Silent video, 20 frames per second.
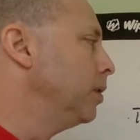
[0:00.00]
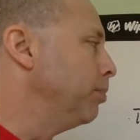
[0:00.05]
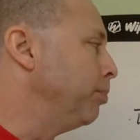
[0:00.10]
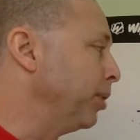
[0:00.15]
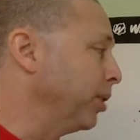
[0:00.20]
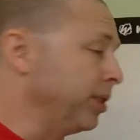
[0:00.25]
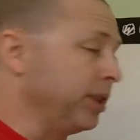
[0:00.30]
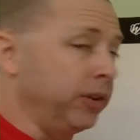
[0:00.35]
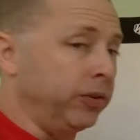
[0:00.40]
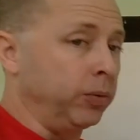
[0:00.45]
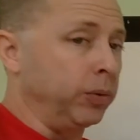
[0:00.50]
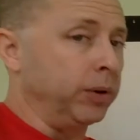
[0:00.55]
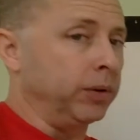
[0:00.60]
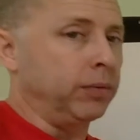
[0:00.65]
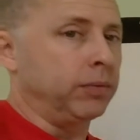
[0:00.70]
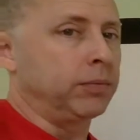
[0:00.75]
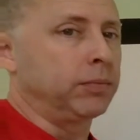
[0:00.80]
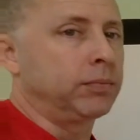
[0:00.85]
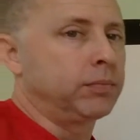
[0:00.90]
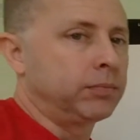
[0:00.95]
But on this one,
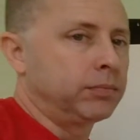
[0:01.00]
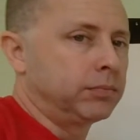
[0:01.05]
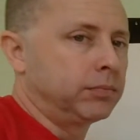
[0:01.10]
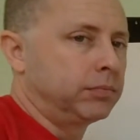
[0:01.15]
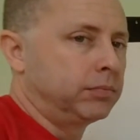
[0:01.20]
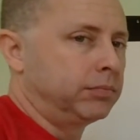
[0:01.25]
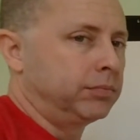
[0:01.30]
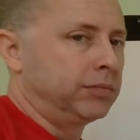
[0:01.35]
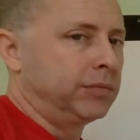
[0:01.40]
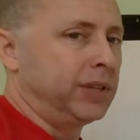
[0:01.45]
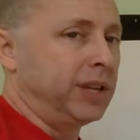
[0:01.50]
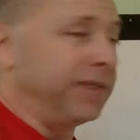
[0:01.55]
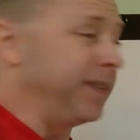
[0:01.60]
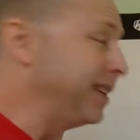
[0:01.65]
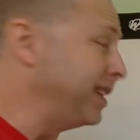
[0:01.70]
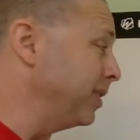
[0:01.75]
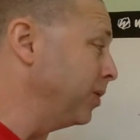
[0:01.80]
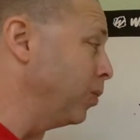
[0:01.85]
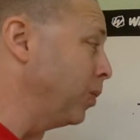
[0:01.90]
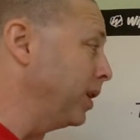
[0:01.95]
if I
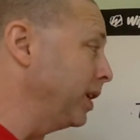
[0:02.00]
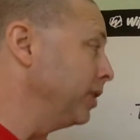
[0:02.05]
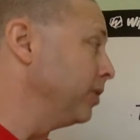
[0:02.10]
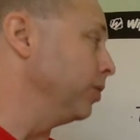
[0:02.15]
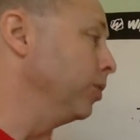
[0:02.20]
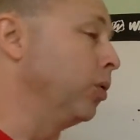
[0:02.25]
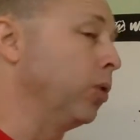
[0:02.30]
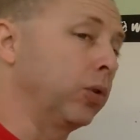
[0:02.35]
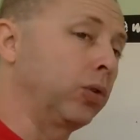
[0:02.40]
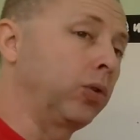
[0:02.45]
didn't want to do the whole